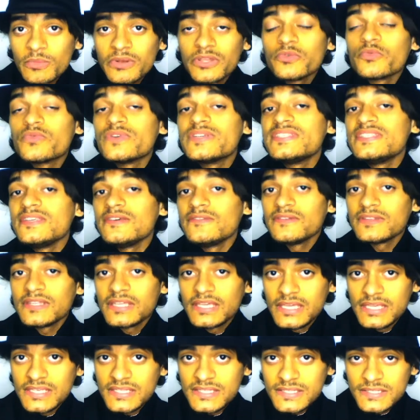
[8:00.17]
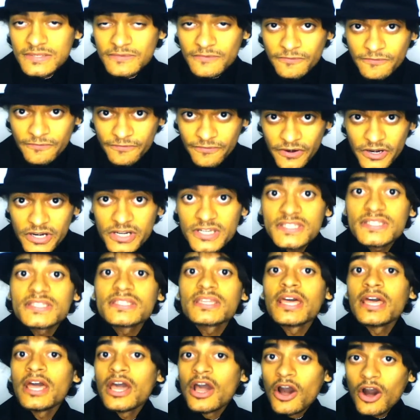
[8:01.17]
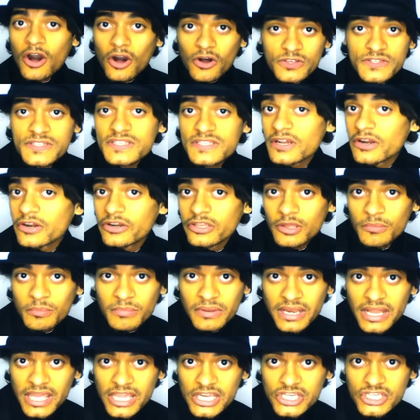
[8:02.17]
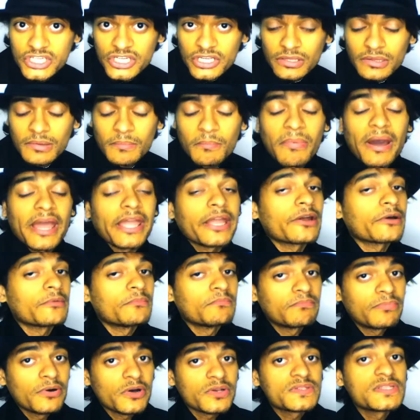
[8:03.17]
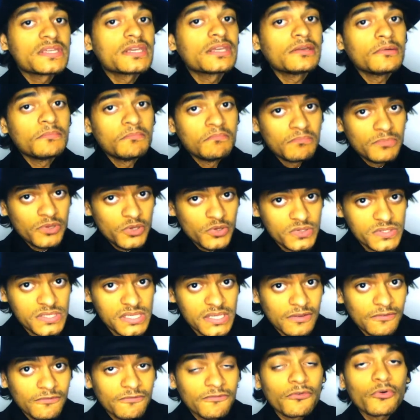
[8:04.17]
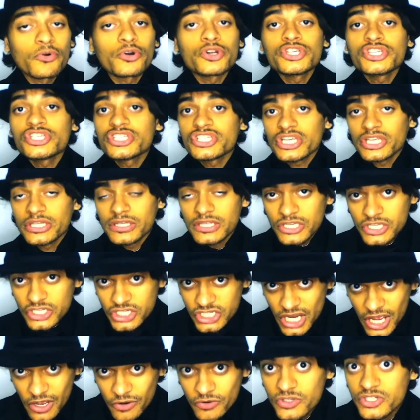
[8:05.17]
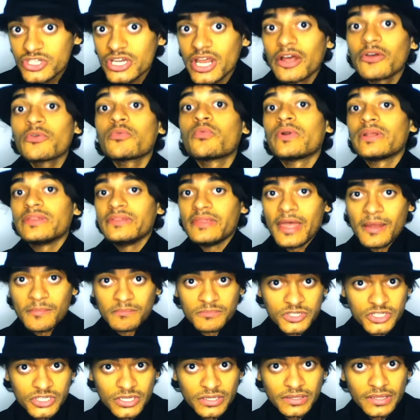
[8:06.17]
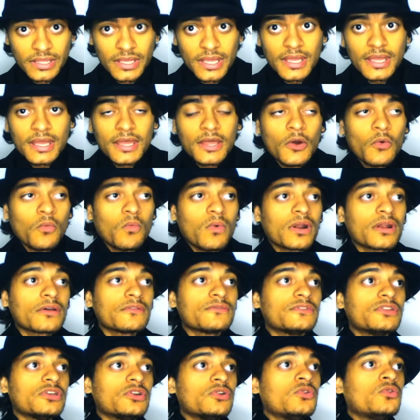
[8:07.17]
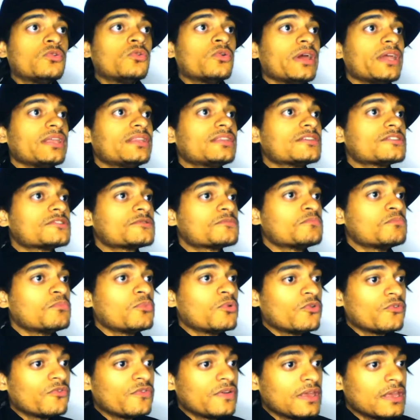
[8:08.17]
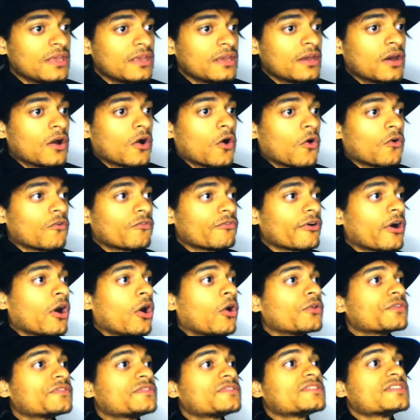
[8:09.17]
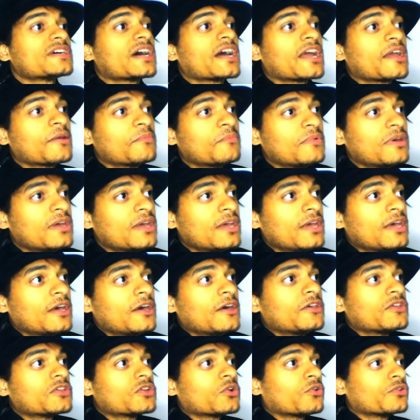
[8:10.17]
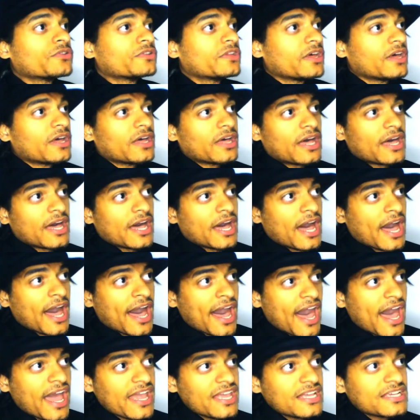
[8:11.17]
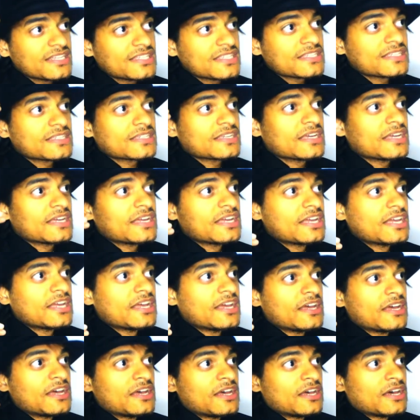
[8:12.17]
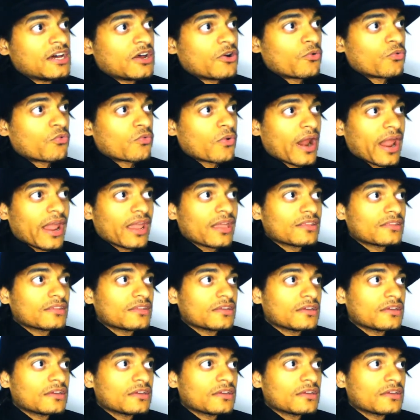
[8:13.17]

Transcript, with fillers: received his first Oscar nomination by composing music for The Shawshank Redemption, one of the greatest movies of all time, on the highest ranked